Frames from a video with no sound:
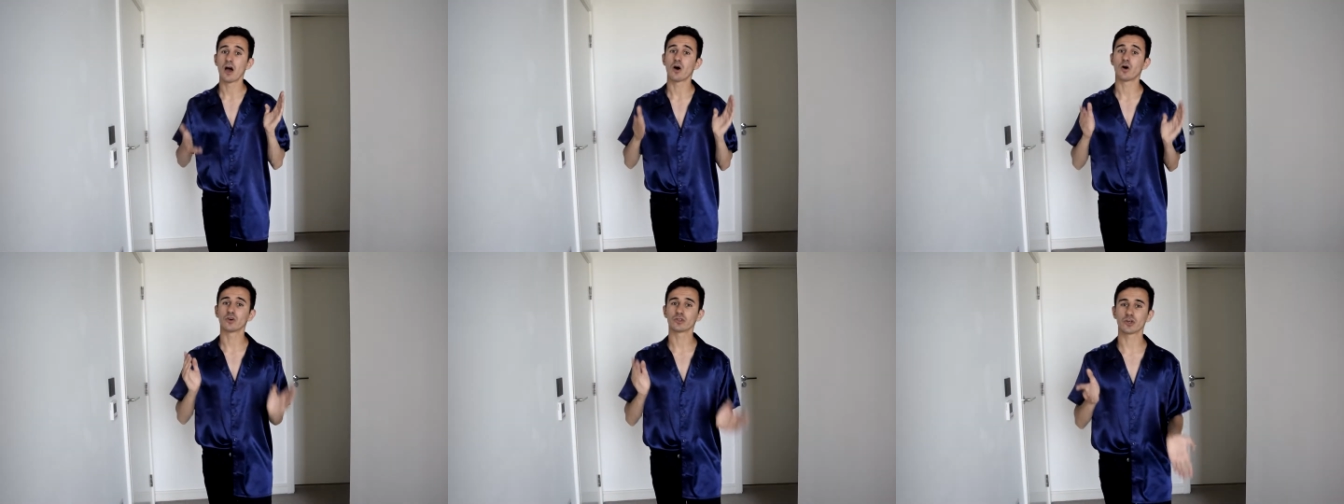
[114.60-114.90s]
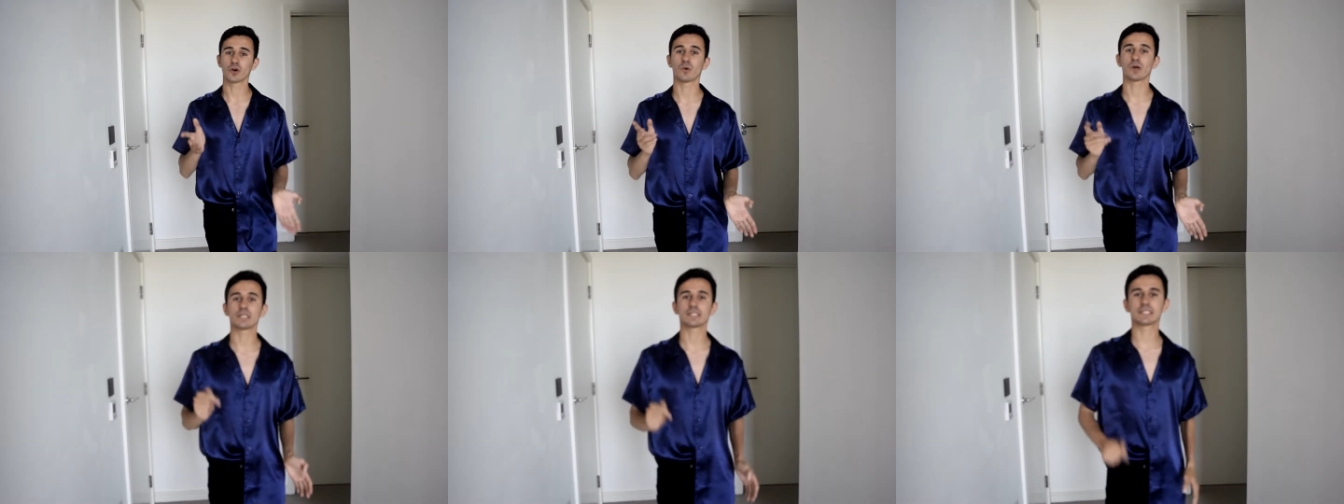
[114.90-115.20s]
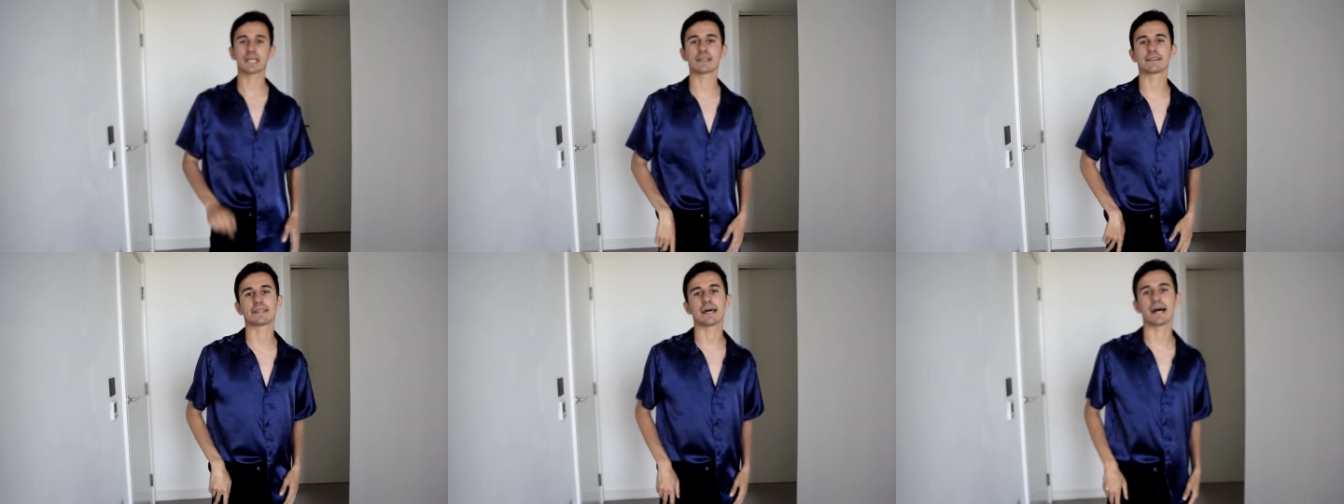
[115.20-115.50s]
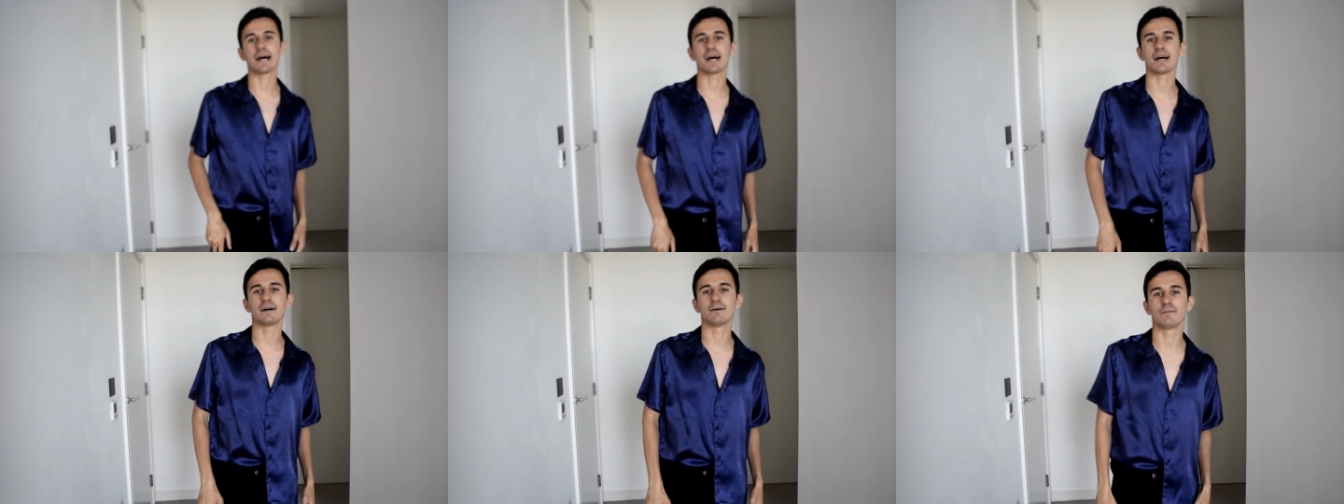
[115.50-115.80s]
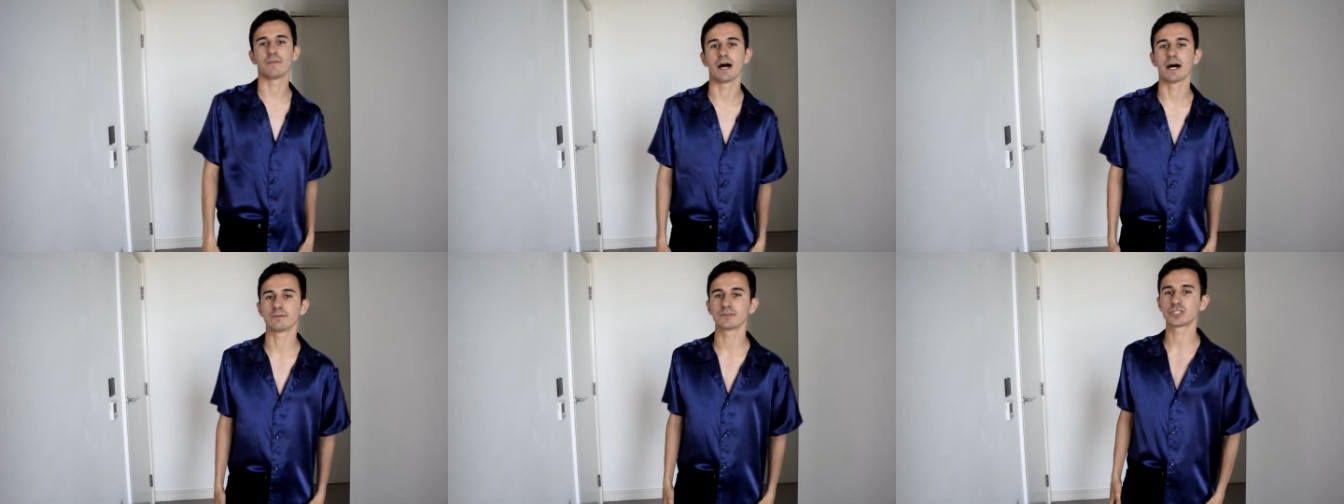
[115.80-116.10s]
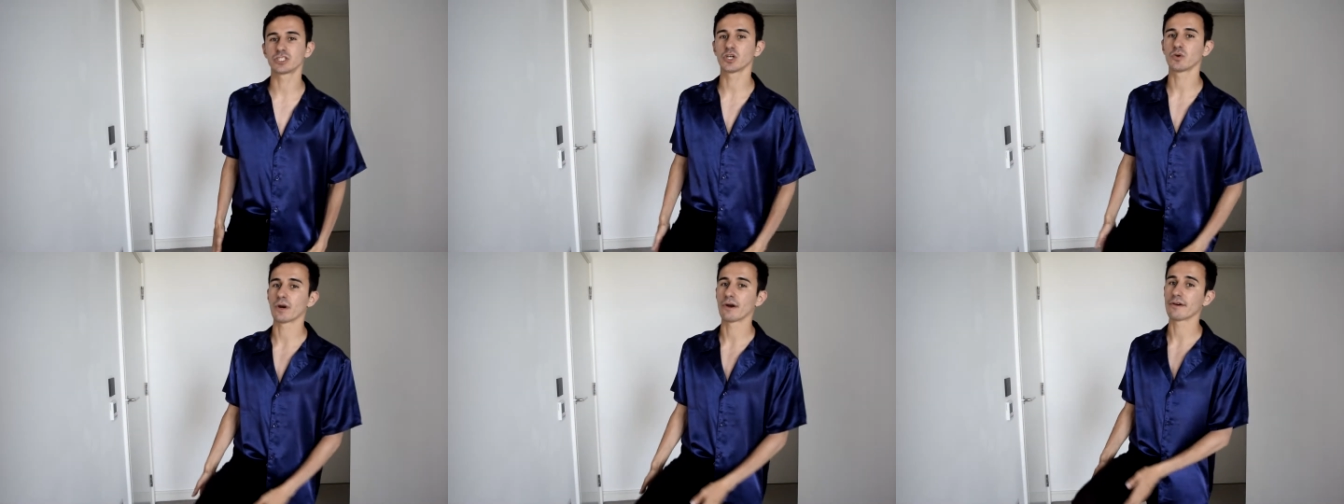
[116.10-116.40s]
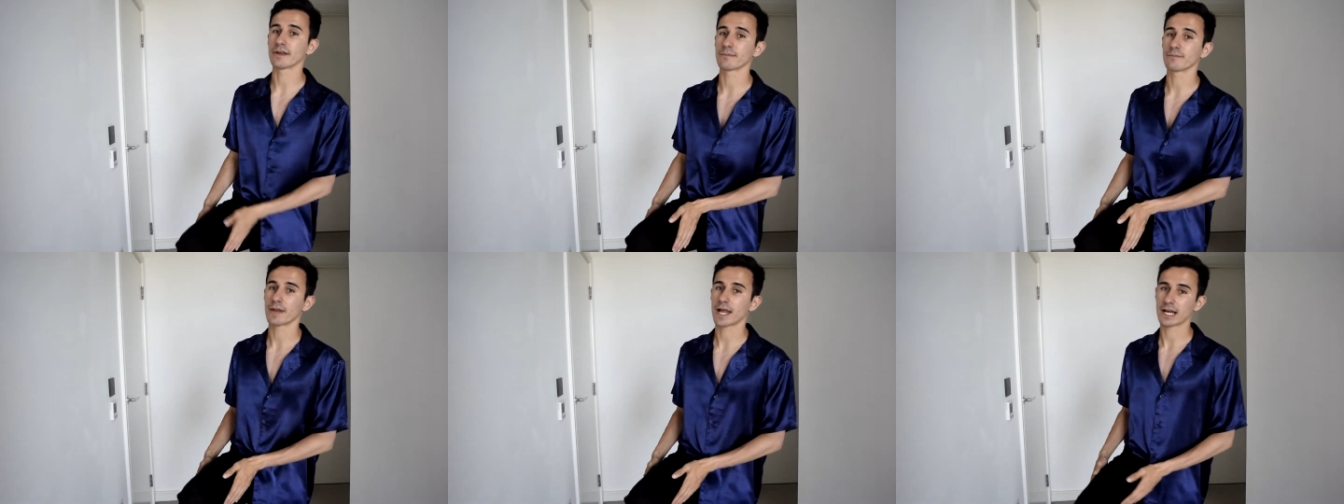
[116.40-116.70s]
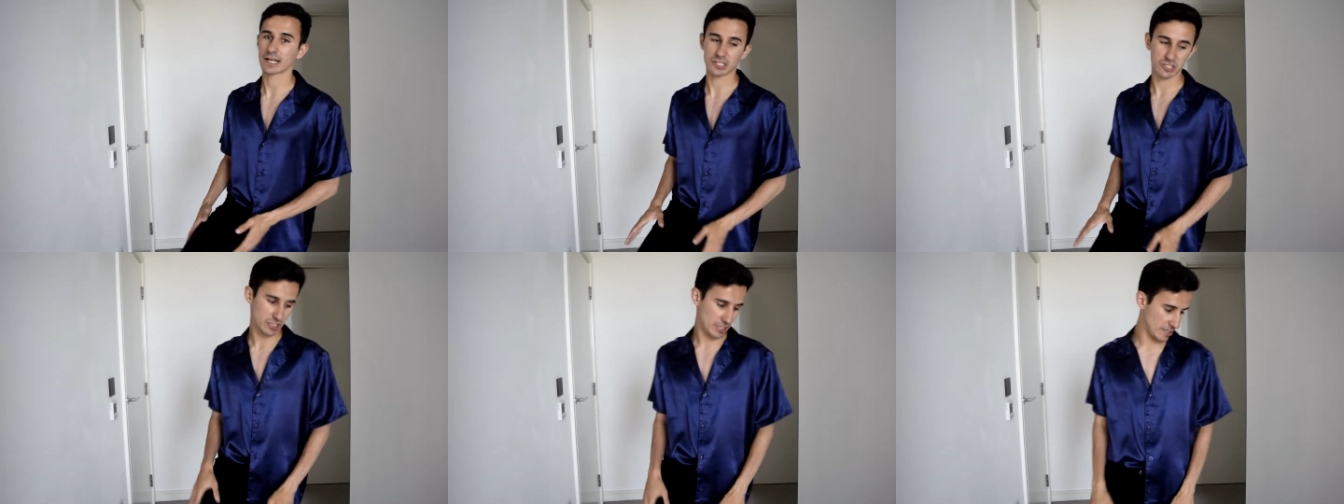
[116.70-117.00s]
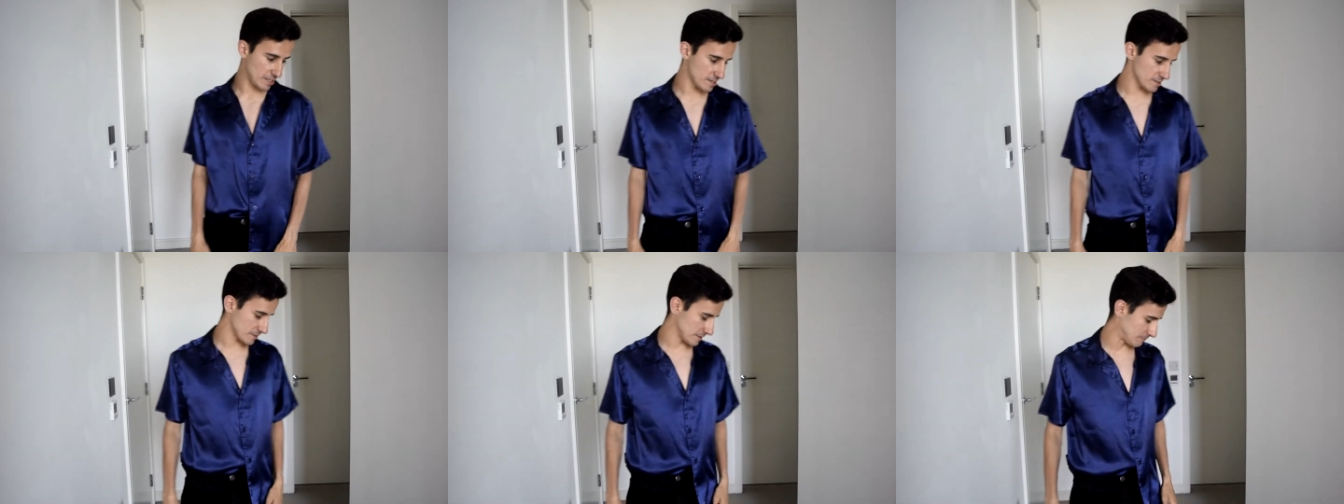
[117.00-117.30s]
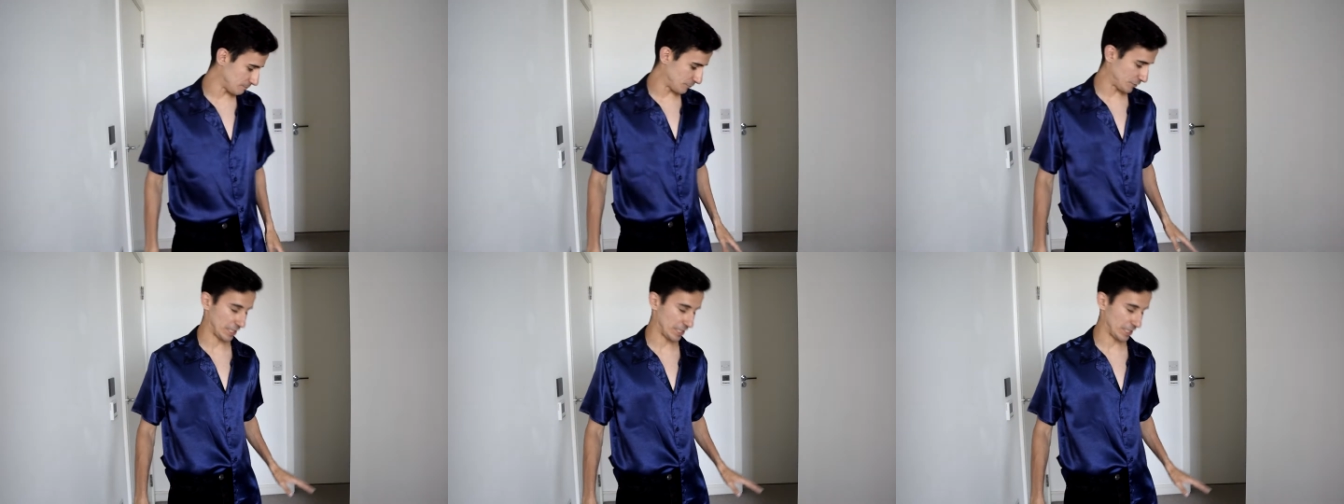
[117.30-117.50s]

although I said that, I'm still wearing black jeans and